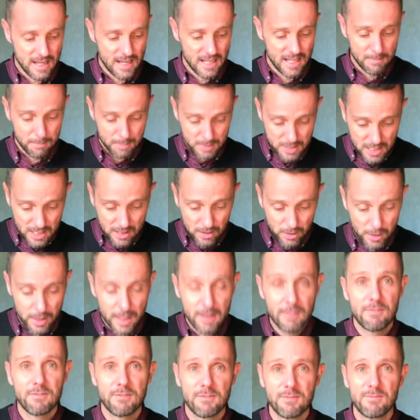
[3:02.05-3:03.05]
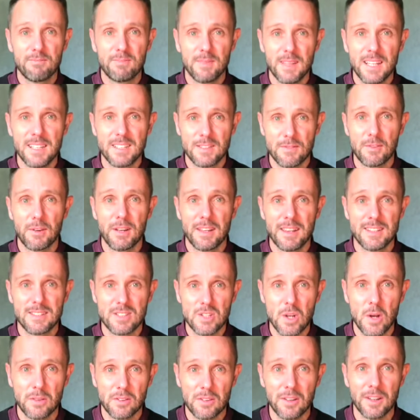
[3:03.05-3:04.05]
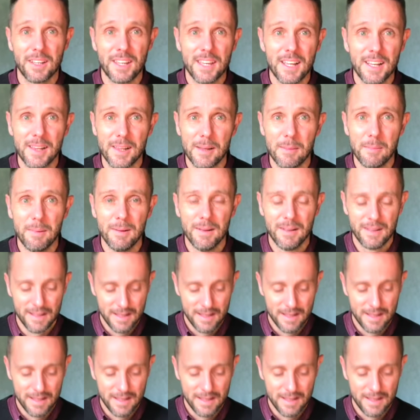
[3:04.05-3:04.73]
In particular, he's afraid that Saul's going to kill him.